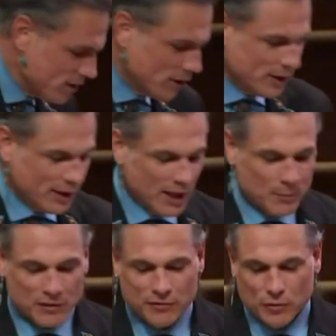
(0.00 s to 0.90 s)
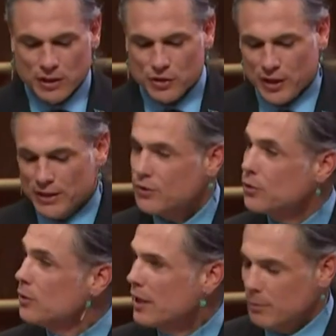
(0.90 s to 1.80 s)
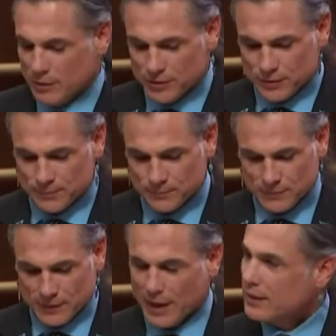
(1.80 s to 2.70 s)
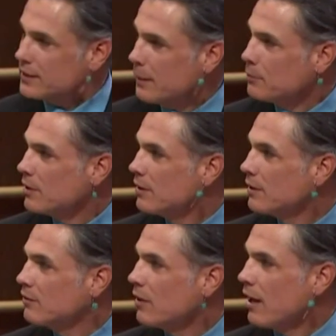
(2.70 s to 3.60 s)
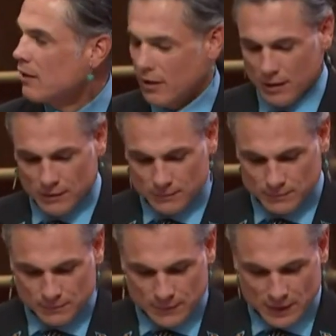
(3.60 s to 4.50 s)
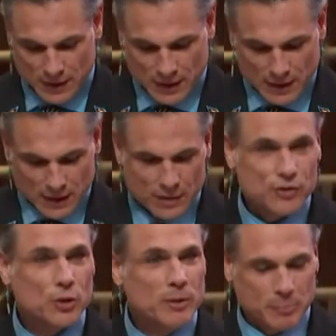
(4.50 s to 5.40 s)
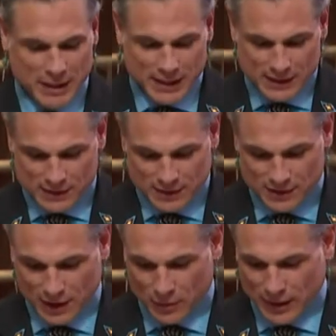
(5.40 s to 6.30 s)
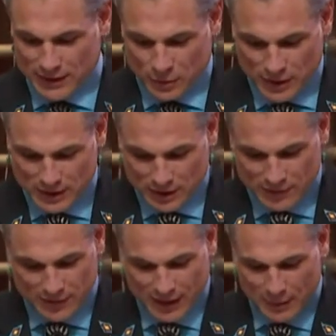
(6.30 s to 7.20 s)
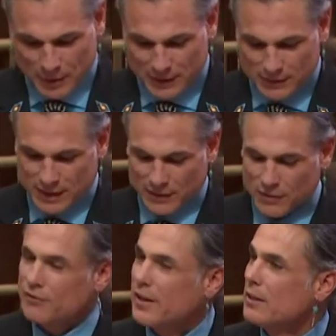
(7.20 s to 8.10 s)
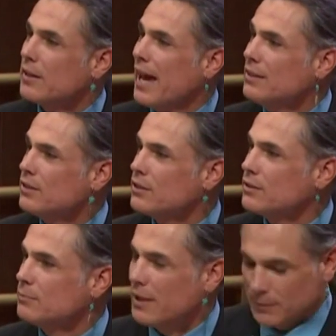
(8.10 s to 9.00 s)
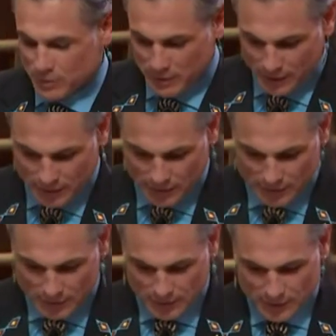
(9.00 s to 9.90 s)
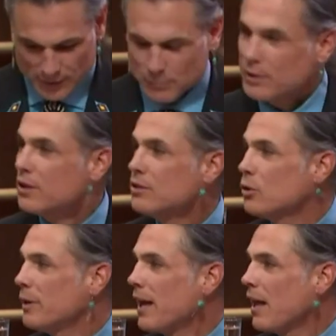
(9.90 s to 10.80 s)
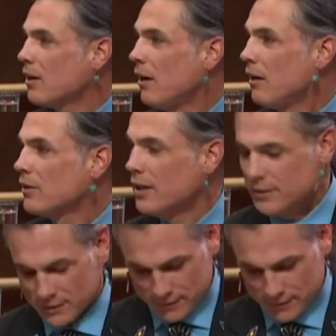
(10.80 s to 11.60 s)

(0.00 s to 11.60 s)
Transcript: learn a lot about food and drinks through labels, except for alcohol. Consuming bees does not raise the risk of developing 7 fatal cancers, Madam Speaker. But consuming alcohol does.